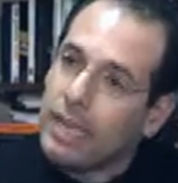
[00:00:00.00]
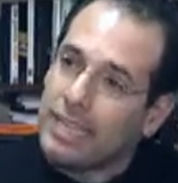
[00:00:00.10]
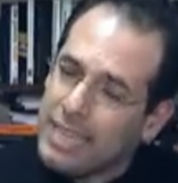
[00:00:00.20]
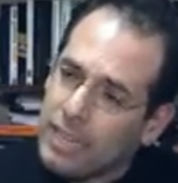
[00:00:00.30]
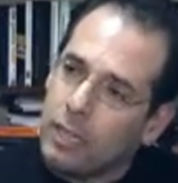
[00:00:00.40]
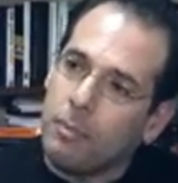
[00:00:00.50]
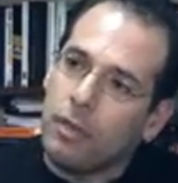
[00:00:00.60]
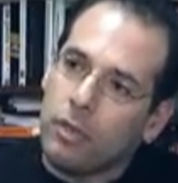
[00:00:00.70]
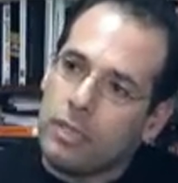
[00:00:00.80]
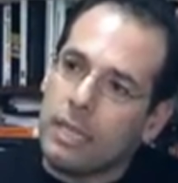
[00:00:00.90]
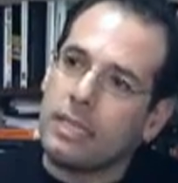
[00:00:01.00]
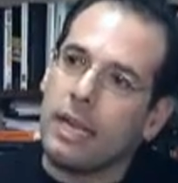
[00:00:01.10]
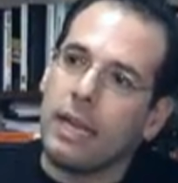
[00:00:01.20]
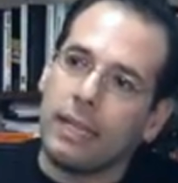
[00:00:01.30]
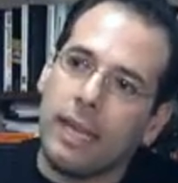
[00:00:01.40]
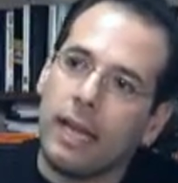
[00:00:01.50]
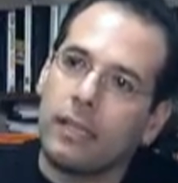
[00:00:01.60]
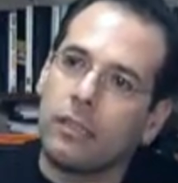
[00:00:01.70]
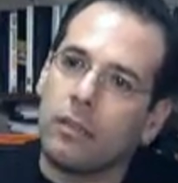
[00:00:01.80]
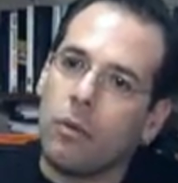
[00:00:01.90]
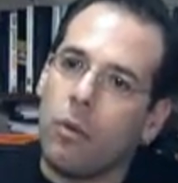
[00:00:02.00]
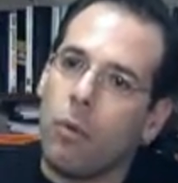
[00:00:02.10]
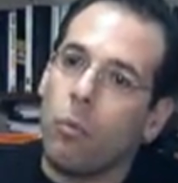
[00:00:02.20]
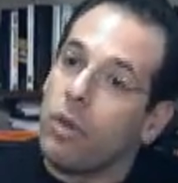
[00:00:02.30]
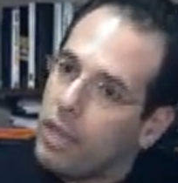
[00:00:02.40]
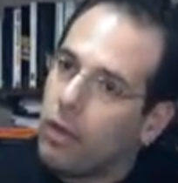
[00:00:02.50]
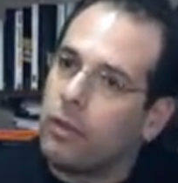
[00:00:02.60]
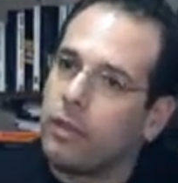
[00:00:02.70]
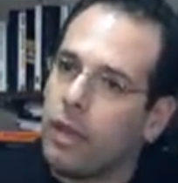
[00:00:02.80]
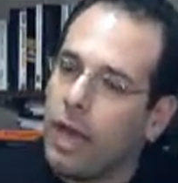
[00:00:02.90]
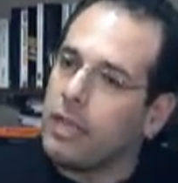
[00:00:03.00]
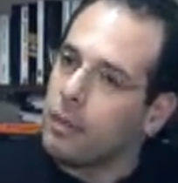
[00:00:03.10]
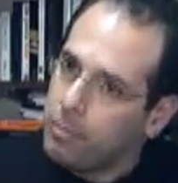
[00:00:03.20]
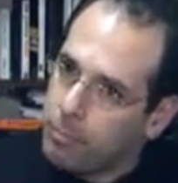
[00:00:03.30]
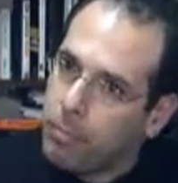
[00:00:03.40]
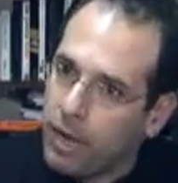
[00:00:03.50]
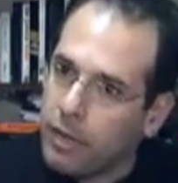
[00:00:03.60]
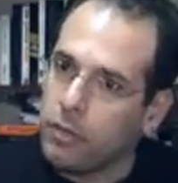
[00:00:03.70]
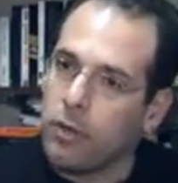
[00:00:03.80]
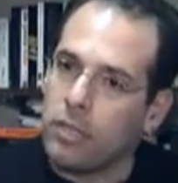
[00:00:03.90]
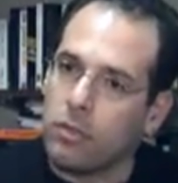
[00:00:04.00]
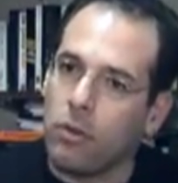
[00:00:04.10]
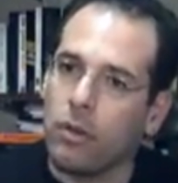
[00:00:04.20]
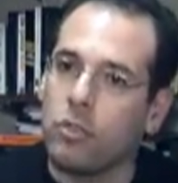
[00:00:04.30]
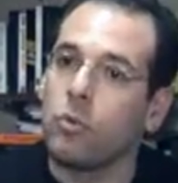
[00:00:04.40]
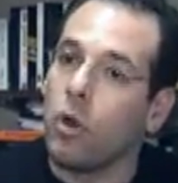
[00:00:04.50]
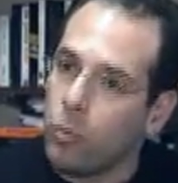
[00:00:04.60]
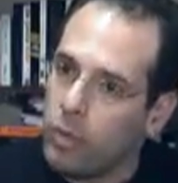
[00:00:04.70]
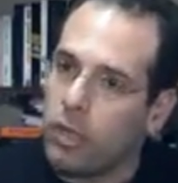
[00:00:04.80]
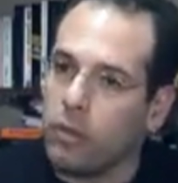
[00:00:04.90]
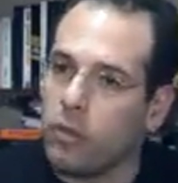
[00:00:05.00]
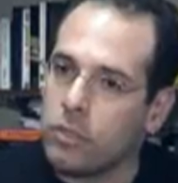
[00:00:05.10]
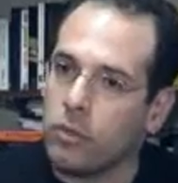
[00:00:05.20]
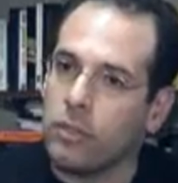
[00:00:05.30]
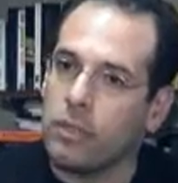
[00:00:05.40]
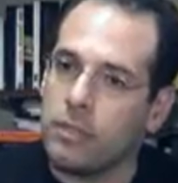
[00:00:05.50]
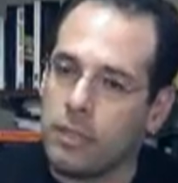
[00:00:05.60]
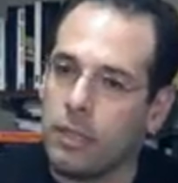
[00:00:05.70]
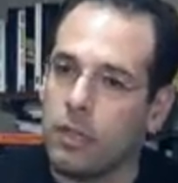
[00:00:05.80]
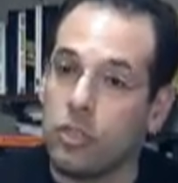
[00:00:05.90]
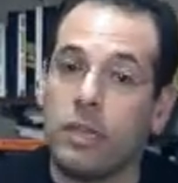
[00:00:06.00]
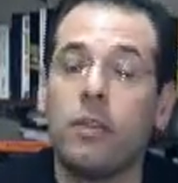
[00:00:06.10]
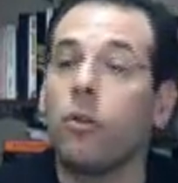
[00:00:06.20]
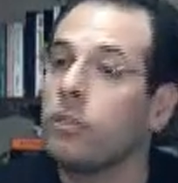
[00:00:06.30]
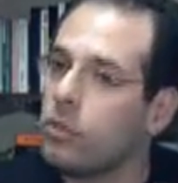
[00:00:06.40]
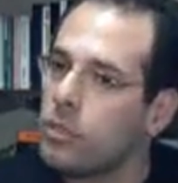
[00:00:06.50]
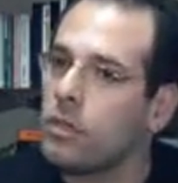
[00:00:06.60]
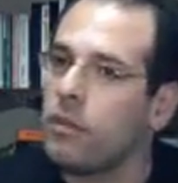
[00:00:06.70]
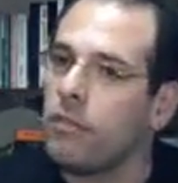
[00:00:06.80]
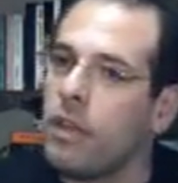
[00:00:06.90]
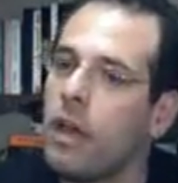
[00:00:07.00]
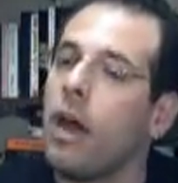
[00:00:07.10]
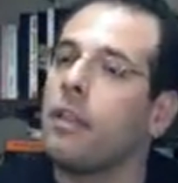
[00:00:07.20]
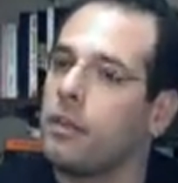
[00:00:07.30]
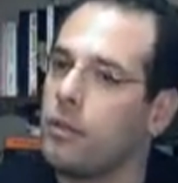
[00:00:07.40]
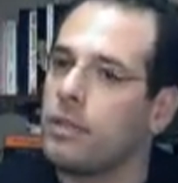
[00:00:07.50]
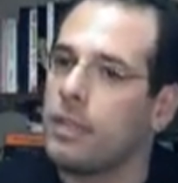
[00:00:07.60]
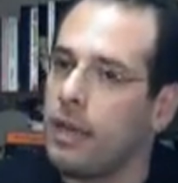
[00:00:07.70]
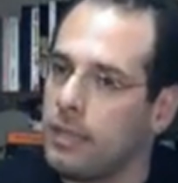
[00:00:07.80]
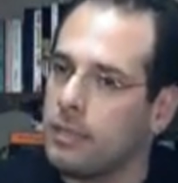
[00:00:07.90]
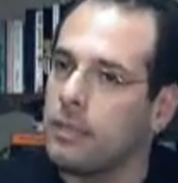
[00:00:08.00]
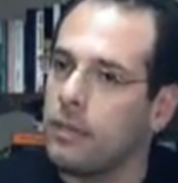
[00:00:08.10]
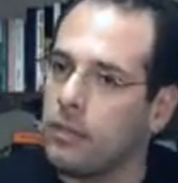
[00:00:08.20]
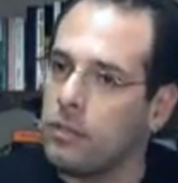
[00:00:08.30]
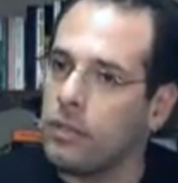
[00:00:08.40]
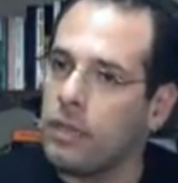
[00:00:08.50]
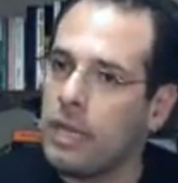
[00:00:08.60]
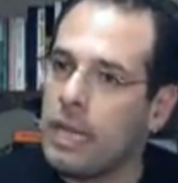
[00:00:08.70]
Exactly because Israel attacked without either prior US knowledge or without US consideration in order to serve other US allies in the region.